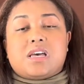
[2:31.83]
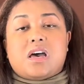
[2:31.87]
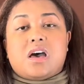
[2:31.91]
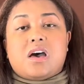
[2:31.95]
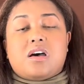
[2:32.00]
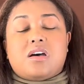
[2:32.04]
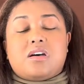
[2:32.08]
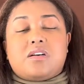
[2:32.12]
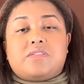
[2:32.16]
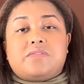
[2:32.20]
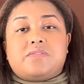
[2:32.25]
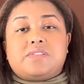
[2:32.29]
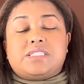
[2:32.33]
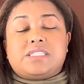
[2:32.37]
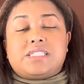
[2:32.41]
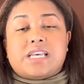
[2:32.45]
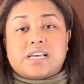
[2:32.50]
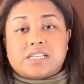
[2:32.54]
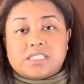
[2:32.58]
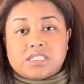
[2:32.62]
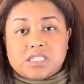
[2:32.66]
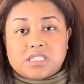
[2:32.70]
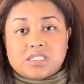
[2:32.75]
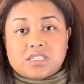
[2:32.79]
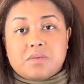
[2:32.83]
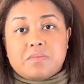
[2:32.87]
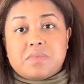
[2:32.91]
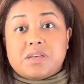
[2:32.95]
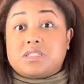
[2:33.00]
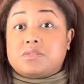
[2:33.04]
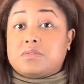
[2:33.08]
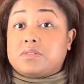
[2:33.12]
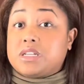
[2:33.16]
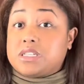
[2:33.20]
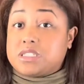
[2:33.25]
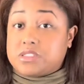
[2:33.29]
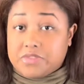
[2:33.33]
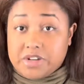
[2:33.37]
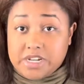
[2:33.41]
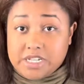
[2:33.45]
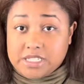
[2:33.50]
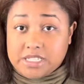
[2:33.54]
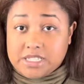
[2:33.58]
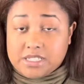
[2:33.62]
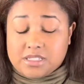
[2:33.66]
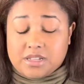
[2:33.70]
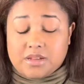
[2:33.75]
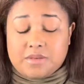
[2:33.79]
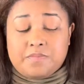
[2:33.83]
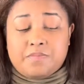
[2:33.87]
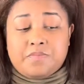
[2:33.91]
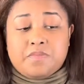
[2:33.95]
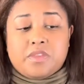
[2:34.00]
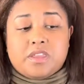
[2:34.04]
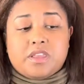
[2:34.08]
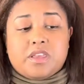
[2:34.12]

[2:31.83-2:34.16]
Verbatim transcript: of sexism as well as racism.